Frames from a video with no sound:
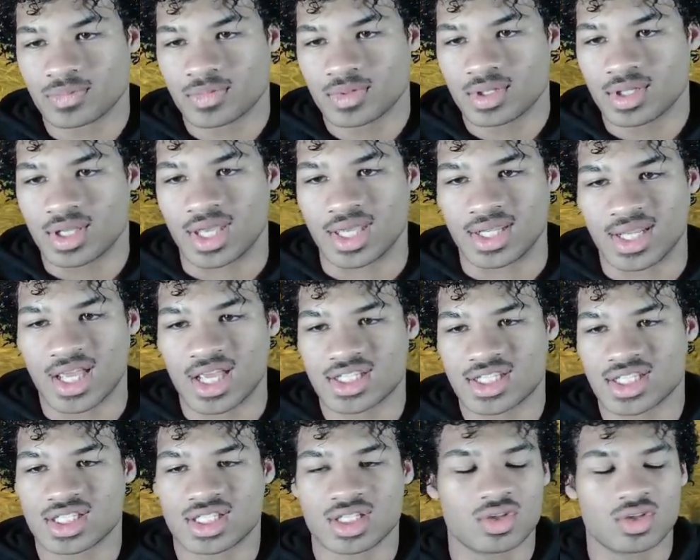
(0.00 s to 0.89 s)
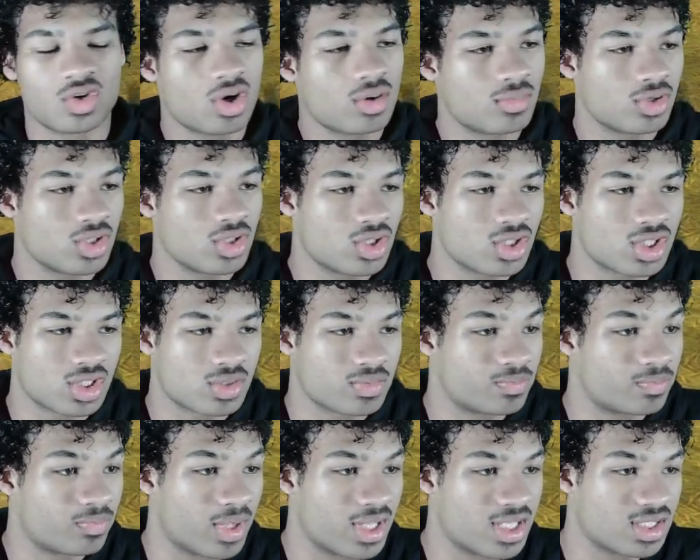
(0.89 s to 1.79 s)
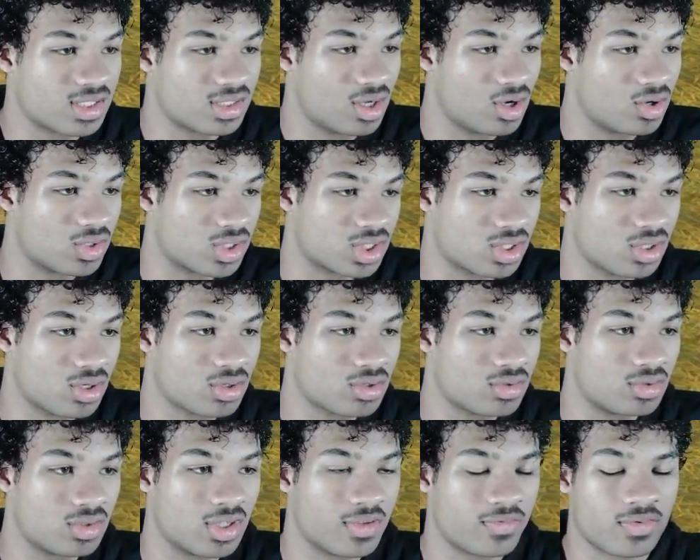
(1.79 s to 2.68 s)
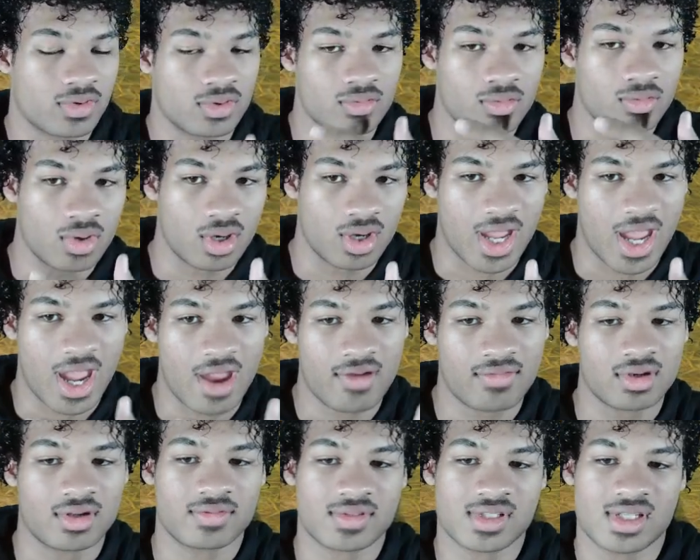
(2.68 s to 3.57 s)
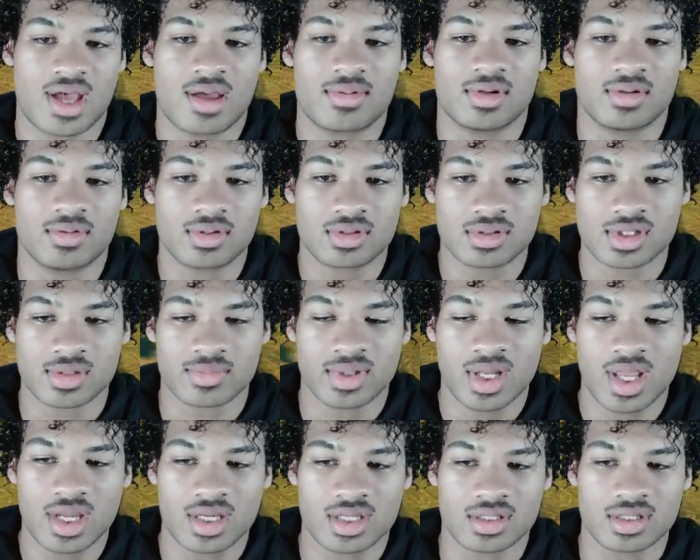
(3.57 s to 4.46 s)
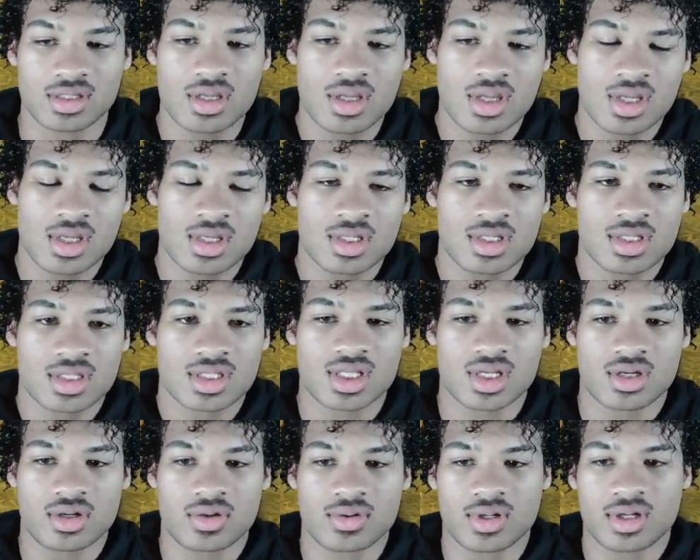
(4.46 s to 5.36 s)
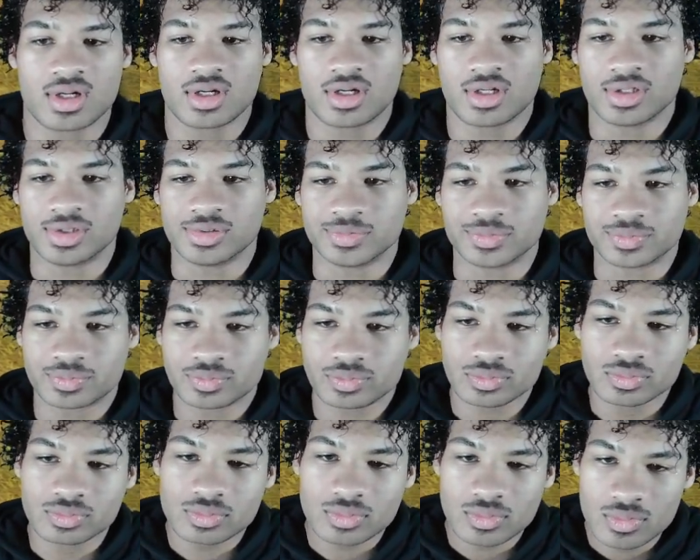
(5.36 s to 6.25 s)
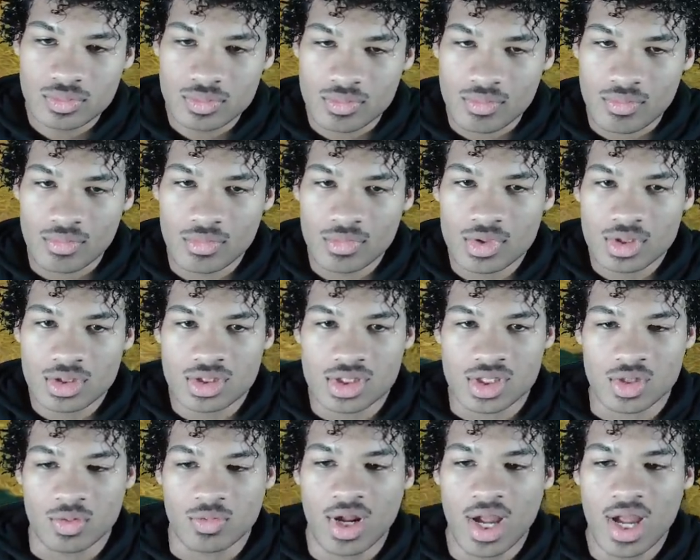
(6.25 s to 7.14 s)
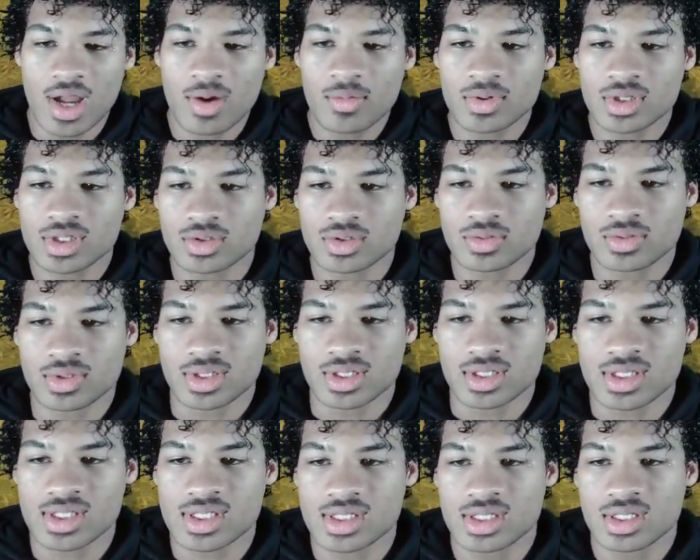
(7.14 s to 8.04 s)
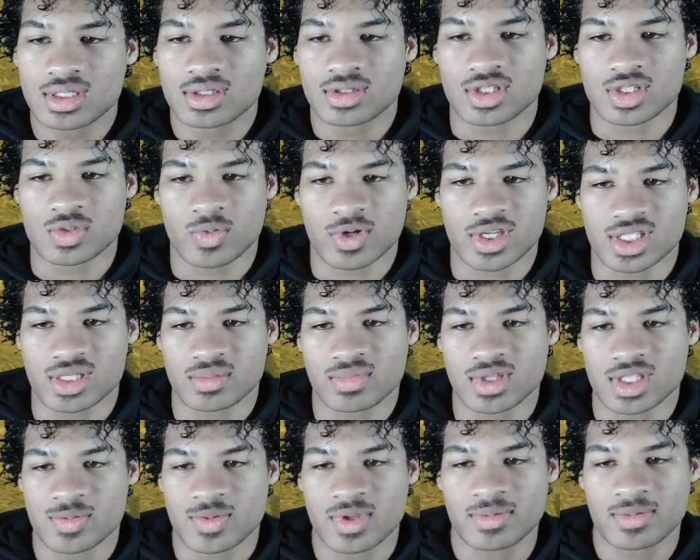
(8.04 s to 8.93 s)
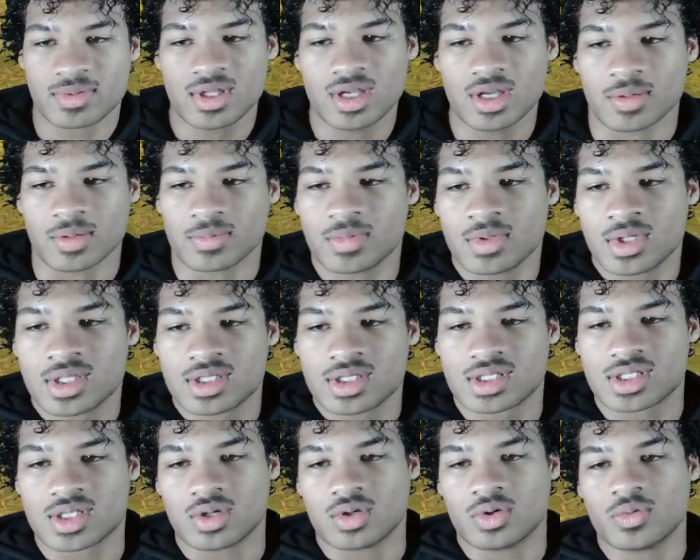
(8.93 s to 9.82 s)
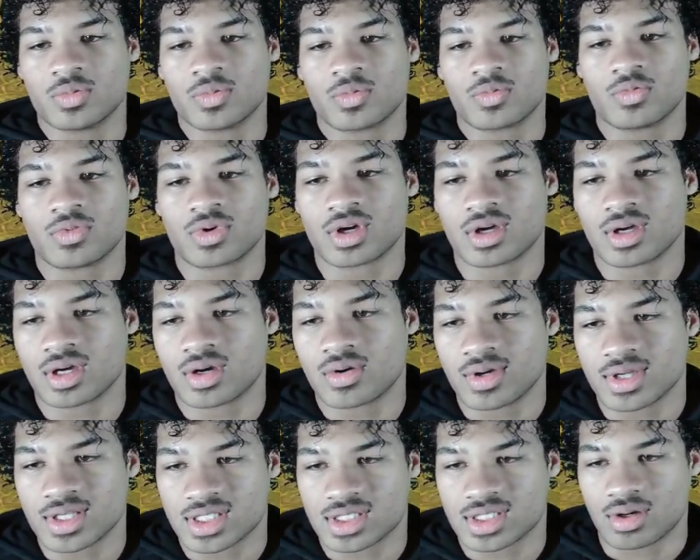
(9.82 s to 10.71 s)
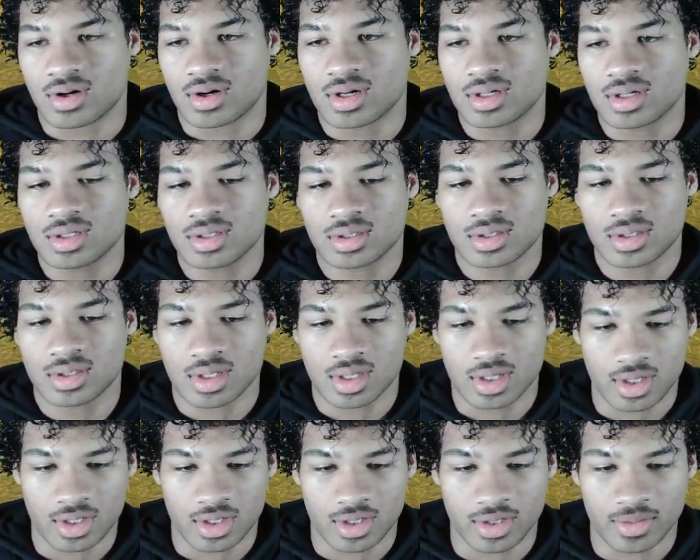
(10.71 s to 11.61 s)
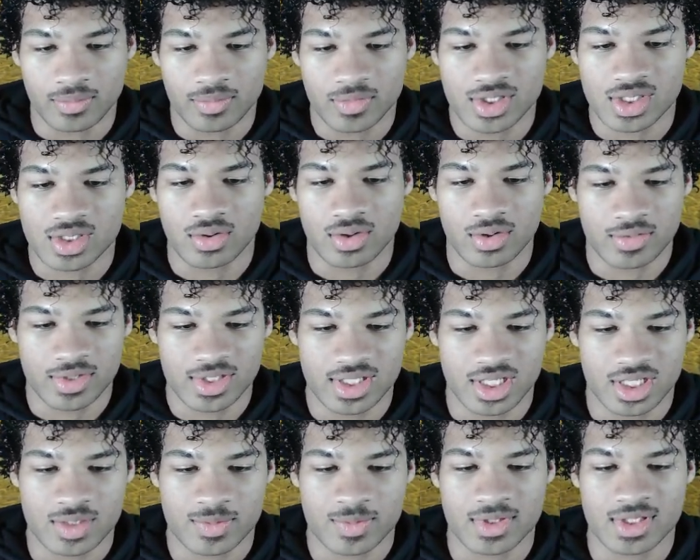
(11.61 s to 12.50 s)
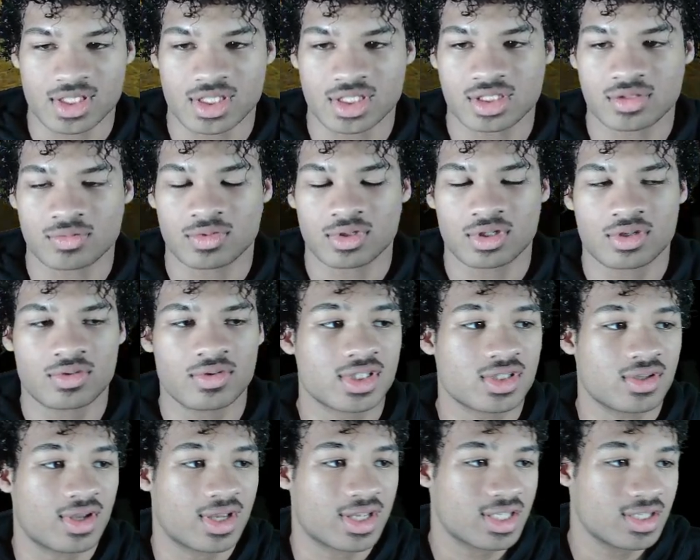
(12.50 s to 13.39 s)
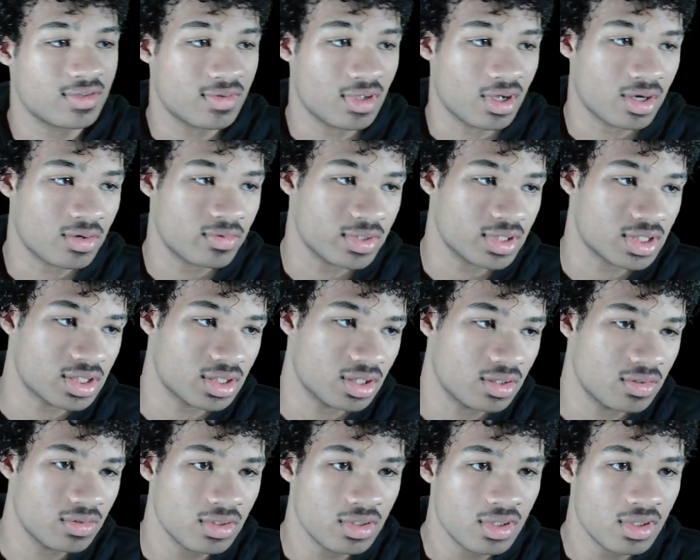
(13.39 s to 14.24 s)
And that's just a normal. You can just basically hold circle if you have enough time to block it. So what I would do is, there's ways to mix people up. So we're gonna go ahead and start. Let's go ahead and reset this position real quick, so I'll give y'all a quick show.